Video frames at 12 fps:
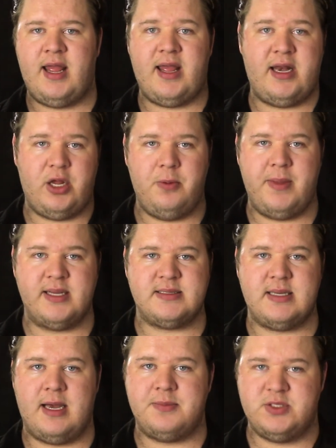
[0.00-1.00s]
and you
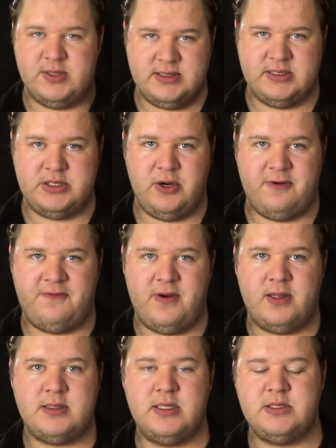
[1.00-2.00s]
messed up, so this is your
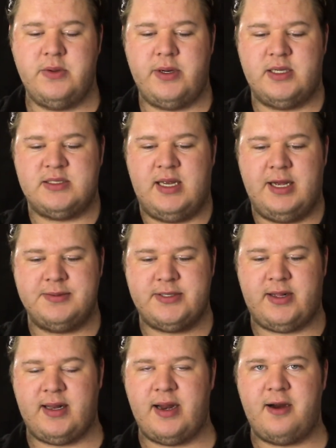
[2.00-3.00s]
fault. So it also helps
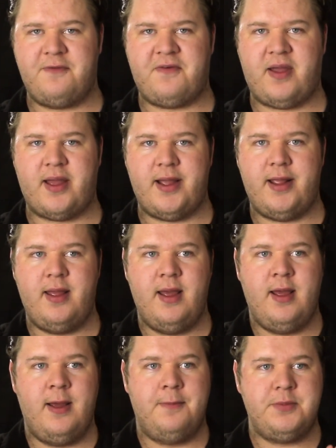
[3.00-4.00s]
to clarify
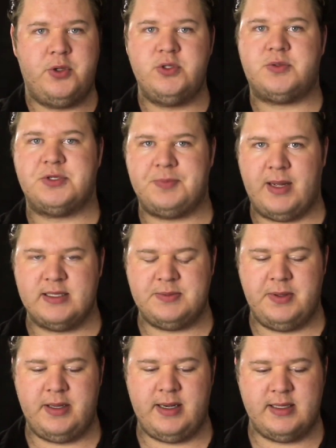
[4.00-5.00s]
whose
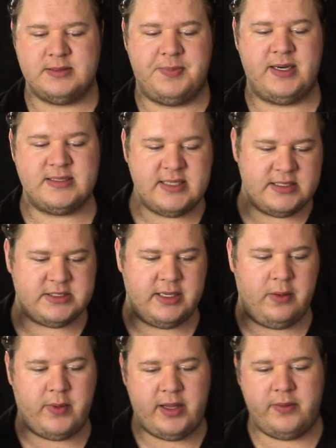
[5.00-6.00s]
responsibility it is. But
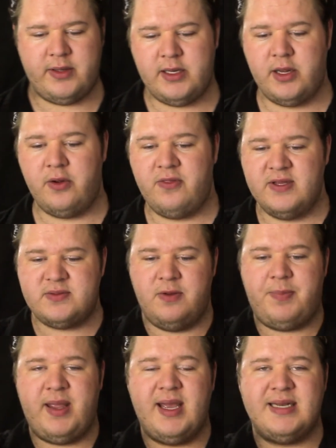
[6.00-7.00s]
essentially what you would do, this
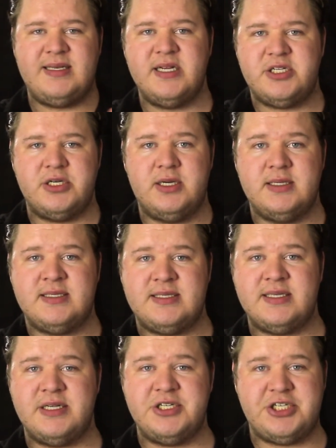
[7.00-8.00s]
would be additional
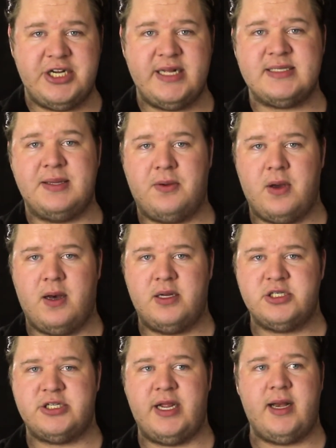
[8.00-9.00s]
sheets in the
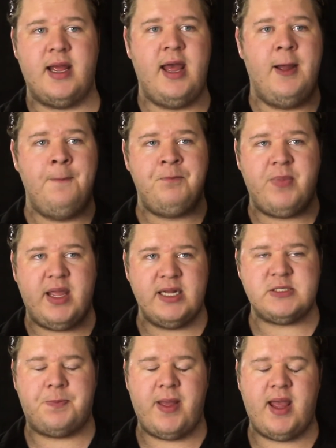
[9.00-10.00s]
call sheet.
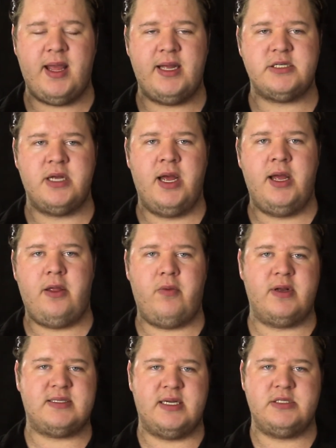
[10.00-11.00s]
Each page, you
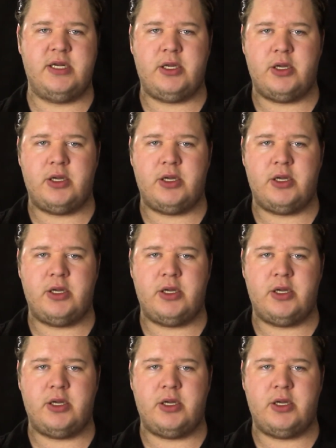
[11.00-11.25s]
would essentially